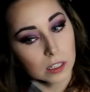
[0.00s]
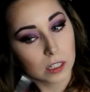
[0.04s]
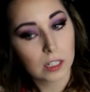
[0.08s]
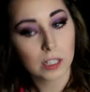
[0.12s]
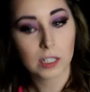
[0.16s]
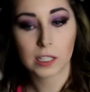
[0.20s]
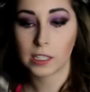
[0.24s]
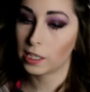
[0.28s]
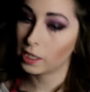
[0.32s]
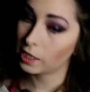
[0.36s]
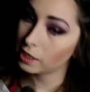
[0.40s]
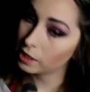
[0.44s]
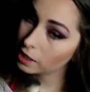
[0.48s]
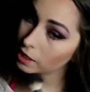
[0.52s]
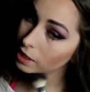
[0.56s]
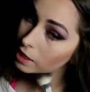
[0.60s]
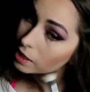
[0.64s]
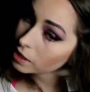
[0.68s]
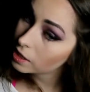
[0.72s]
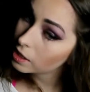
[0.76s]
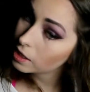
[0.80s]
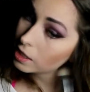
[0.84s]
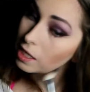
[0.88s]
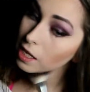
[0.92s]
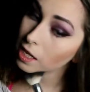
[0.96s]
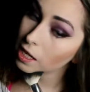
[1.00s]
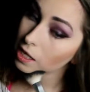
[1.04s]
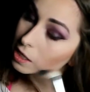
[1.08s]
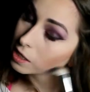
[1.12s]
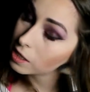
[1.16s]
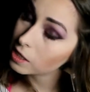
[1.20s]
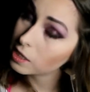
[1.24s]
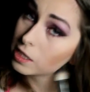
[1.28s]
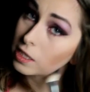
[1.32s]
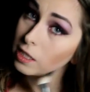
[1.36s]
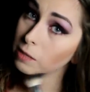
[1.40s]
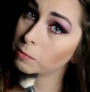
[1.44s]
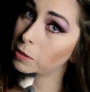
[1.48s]
Since it is
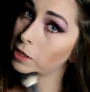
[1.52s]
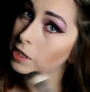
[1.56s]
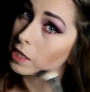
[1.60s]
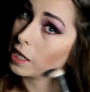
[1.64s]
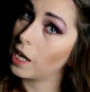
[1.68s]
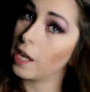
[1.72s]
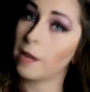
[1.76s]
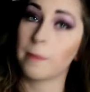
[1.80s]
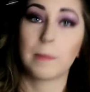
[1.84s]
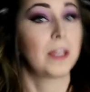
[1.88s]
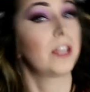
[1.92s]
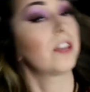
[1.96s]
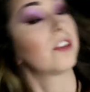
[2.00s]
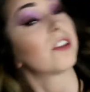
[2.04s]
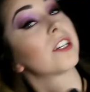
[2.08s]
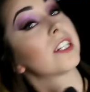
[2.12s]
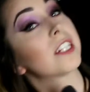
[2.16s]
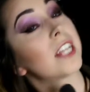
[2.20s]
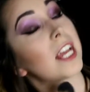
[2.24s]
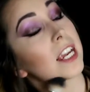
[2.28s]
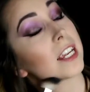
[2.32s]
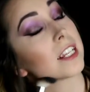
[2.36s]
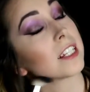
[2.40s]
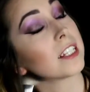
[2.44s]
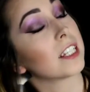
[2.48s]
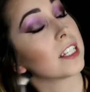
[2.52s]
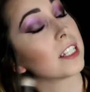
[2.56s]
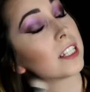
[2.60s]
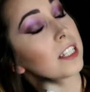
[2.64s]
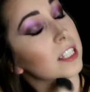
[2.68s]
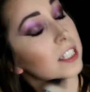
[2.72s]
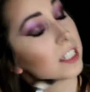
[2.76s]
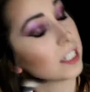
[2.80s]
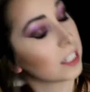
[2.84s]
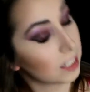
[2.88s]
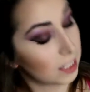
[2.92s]
summertime here in Texas,